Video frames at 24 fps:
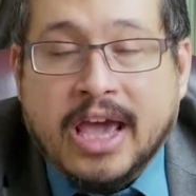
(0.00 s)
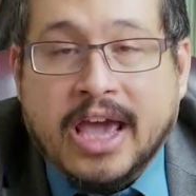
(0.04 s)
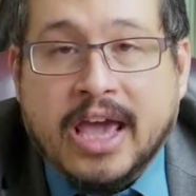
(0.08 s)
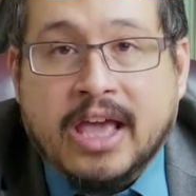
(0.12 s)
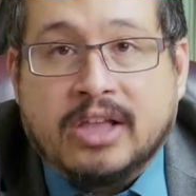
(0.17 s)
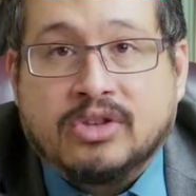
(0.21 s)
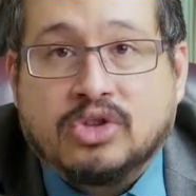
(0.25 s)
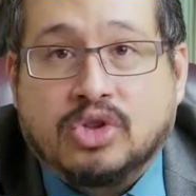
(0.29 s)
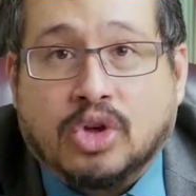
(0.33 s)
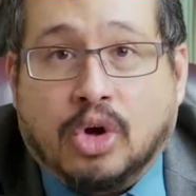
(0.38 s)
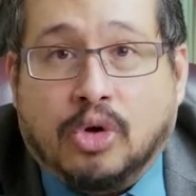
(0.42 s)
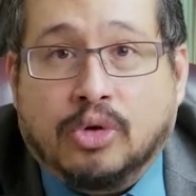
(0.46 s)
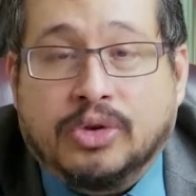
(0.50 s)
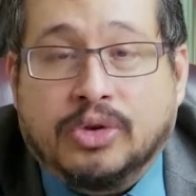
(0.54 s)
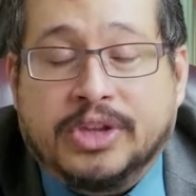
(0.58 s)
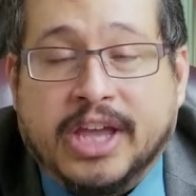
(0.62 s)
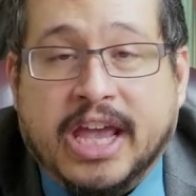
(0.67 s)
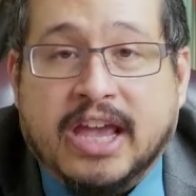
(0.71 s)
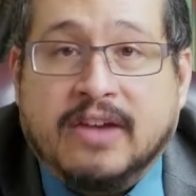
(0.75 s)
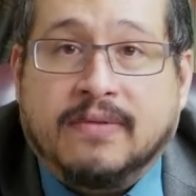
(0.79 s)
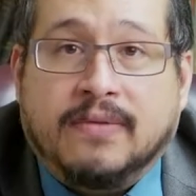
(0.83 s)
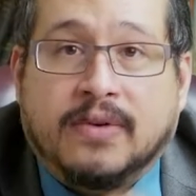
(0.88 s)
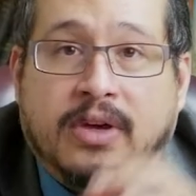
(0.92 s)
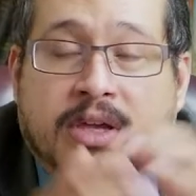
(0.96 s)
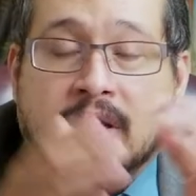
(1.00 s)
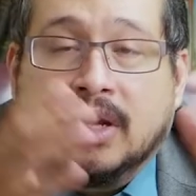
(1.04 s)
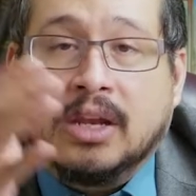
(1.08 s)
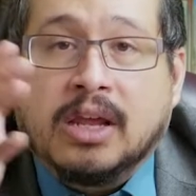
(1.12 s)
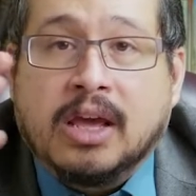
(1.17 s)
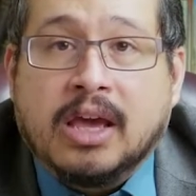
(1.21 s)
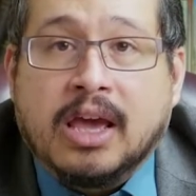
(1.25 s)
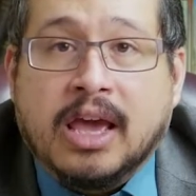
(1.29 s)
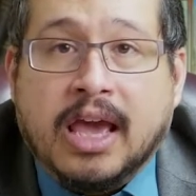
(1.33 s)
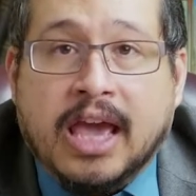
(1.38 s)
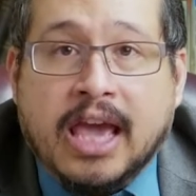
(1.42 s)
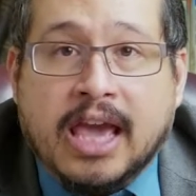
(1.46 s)
And so David
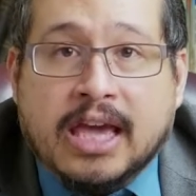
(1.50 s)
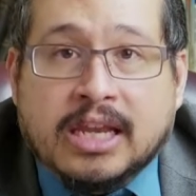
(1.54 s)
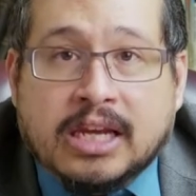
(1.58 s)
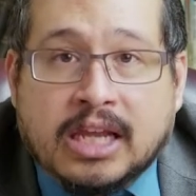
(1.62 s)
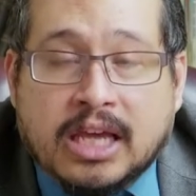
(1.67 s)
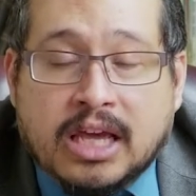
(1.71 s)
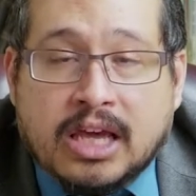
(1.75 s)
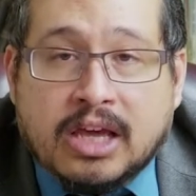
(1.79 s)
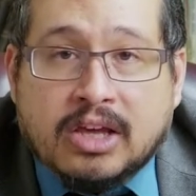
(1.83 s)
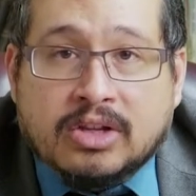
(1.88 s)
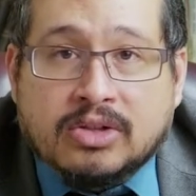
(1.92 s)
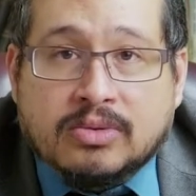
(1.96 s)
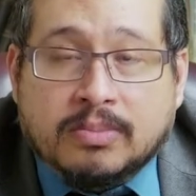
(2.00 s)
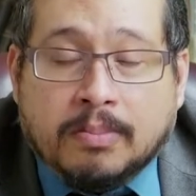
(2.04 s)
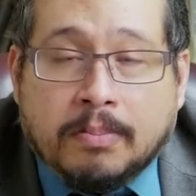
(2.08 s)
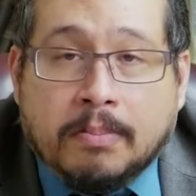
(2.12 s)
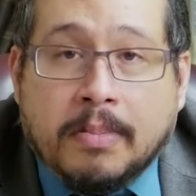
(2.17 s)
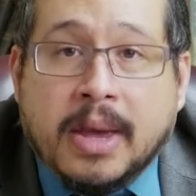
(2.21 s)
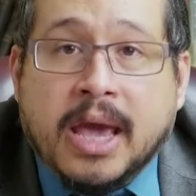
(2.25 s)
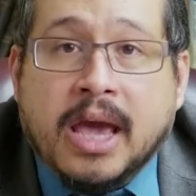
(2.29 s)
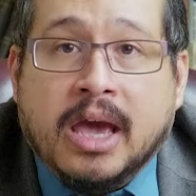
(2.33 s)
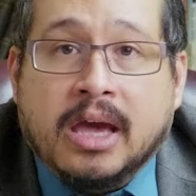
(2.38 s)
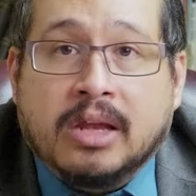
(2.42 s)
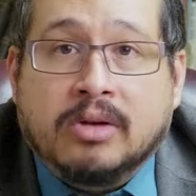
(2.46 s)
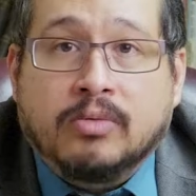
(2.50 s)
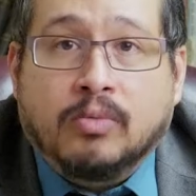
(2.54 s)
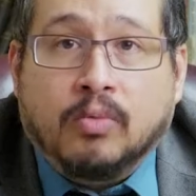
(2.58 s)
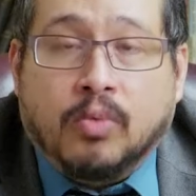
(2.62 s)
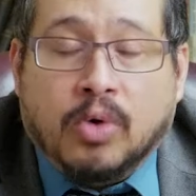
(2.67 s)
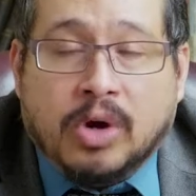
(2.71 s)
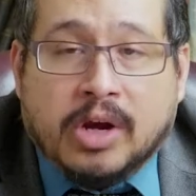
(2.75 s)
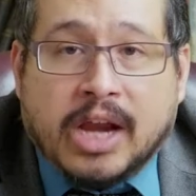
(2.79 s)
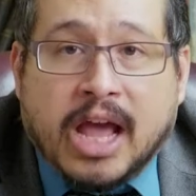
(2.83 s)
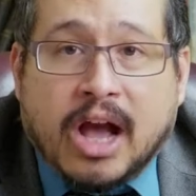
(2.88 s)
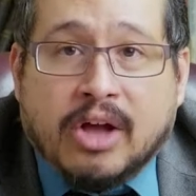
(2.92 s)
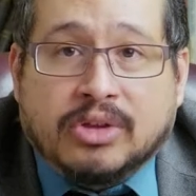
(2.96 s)
and his men
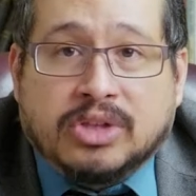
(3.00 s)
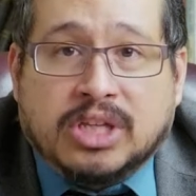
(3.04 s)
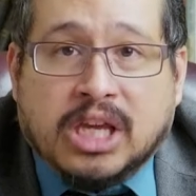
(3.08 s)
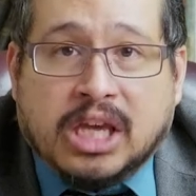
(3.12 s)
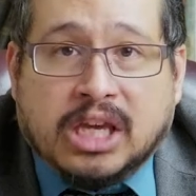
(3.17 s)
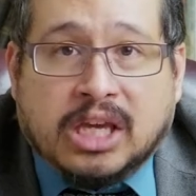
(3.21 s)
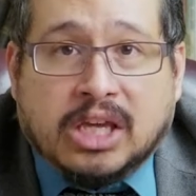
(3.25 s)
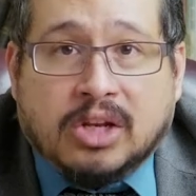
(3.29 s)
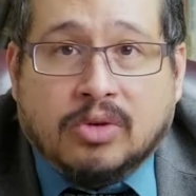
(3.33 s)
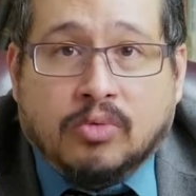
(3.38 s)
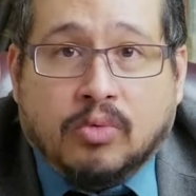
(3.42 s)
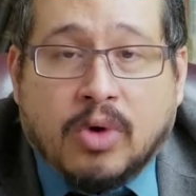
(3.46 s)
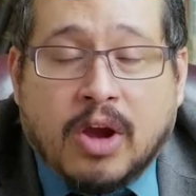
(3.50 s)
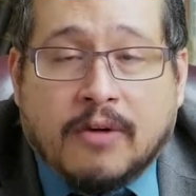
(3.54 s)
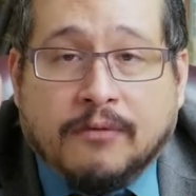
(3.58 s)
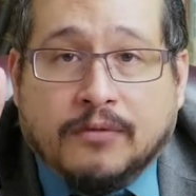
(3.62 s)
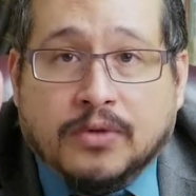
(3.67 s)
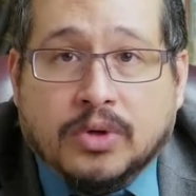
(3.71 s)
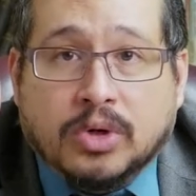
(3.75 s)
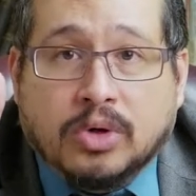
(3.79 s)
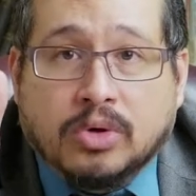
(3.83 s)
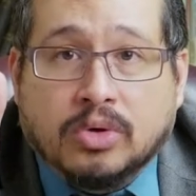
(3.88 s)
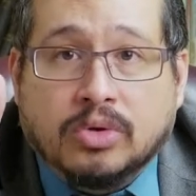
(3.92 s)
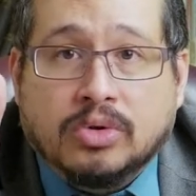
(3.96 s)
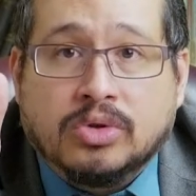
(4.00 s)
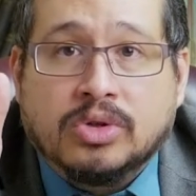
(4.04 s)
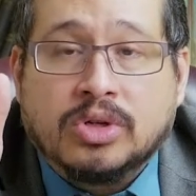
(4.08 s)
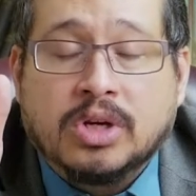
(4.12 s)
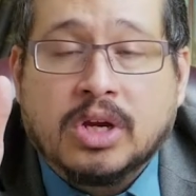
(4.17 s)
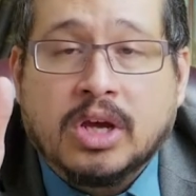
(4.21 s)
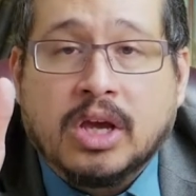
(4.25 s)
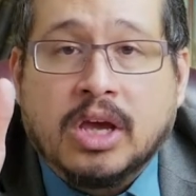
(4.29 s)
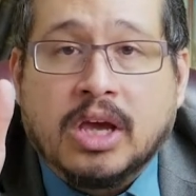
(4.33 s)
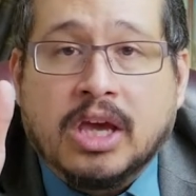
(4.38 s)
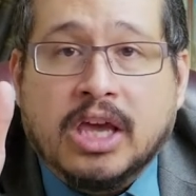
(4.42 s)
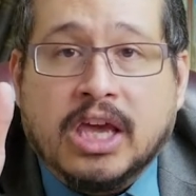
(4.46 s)
were now taking refuge
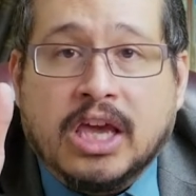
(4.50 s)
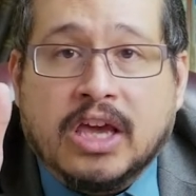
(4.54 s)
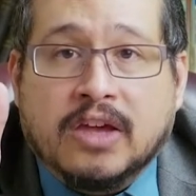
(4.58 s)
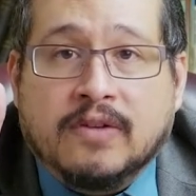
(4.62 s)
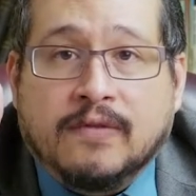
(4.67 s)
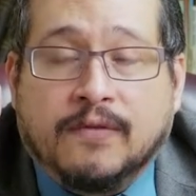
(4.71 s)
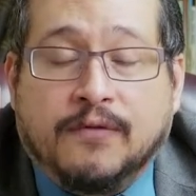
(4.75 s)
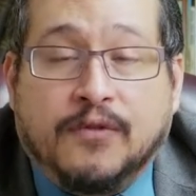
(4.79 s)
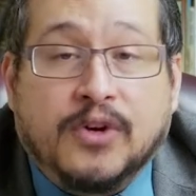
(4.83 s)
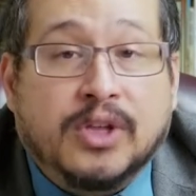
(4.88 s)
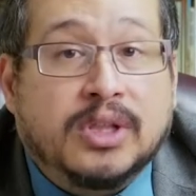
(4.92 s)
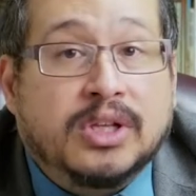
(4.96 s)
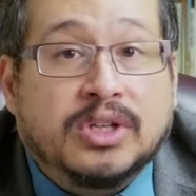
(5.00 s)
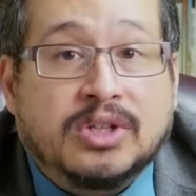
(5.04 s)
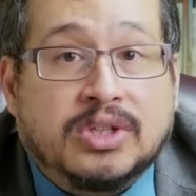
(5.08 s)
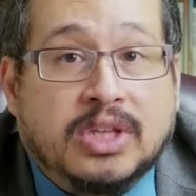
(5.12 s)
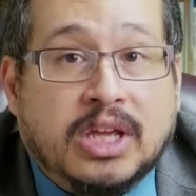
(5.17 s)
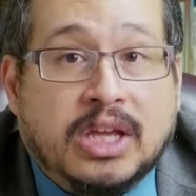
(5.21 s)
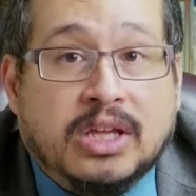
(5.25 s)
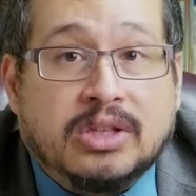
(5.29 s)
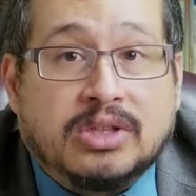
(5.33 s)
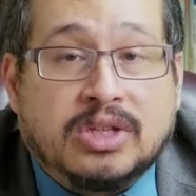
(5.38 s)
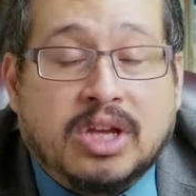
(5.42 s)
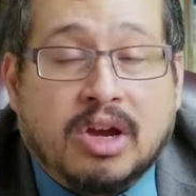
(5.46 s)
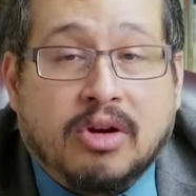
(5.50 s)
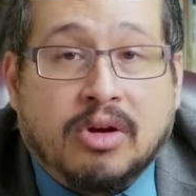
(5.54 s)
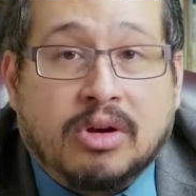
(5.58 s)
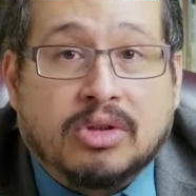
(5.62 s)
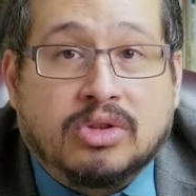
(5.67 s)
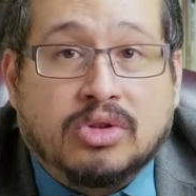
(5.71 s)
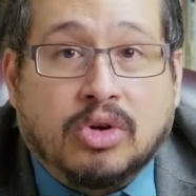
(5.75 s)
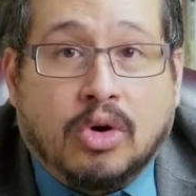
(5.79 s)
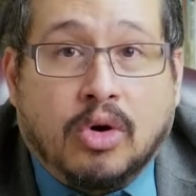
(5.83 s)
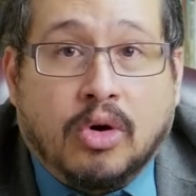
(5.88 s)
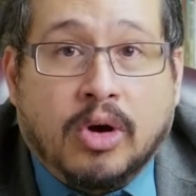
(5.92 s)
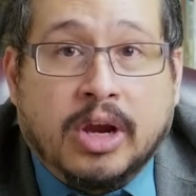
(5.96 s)
in Philistine
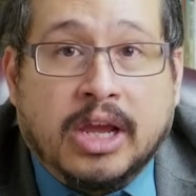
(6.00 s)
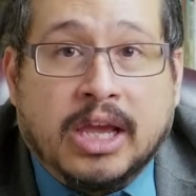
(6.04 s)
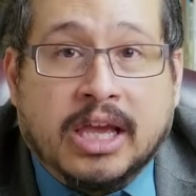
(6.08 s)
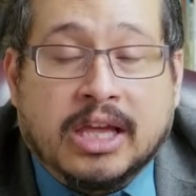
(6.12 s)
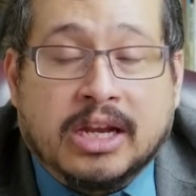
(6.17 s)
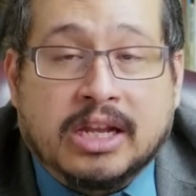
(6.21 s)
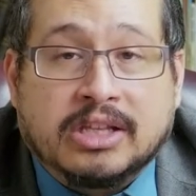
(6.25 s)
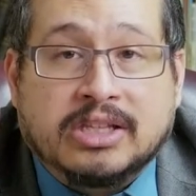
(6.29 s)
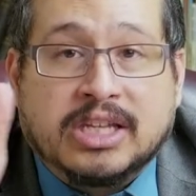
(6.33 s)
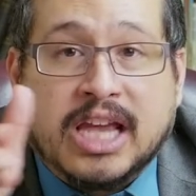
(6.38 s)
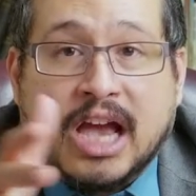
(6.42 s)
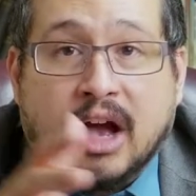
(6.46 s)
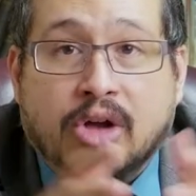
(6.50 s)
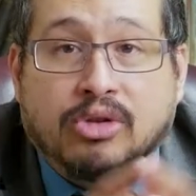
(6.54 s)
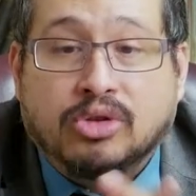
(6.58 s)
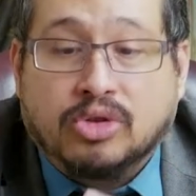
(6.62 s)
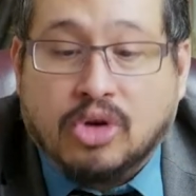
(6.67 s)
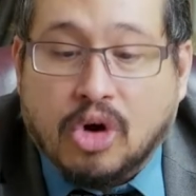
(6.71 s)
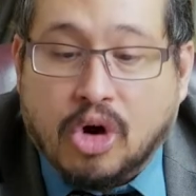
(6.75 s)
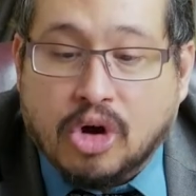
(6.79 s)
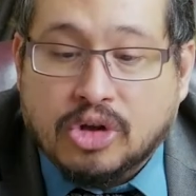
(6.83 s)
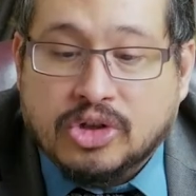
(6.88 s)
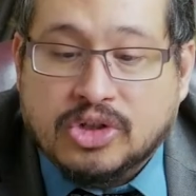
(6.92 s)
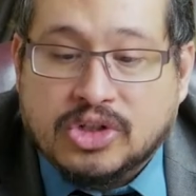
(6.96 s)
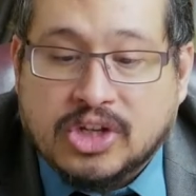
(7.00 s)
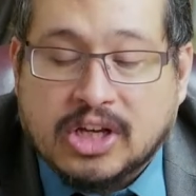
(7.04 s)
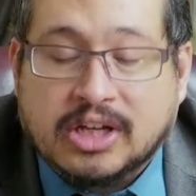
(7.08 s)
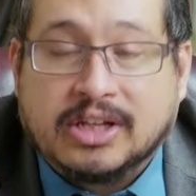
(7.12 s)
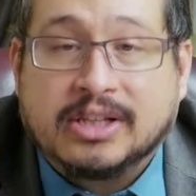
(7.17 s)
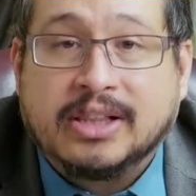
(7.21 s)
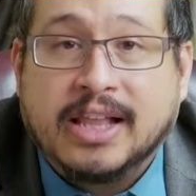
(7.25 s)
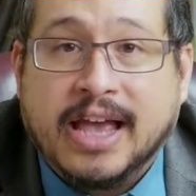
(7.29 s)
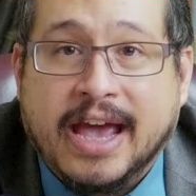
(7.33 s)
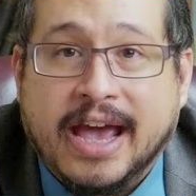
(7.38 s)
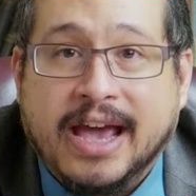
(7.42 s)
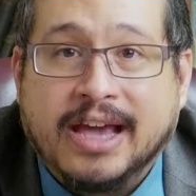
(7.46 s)
territory in a town called
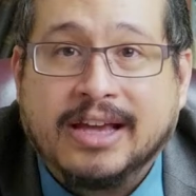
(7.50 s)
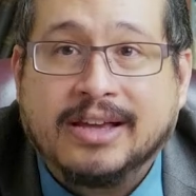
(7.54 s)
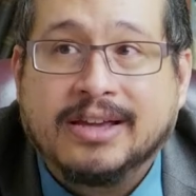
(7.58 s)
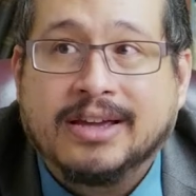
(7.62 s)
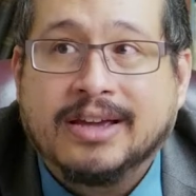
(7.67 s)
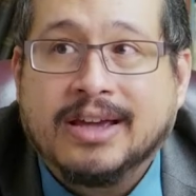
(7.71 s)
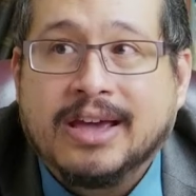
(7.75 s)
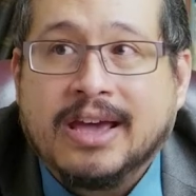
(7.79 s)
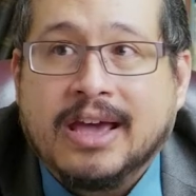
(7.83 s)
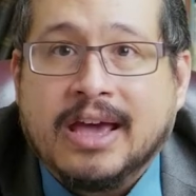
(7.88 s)
Ziklag.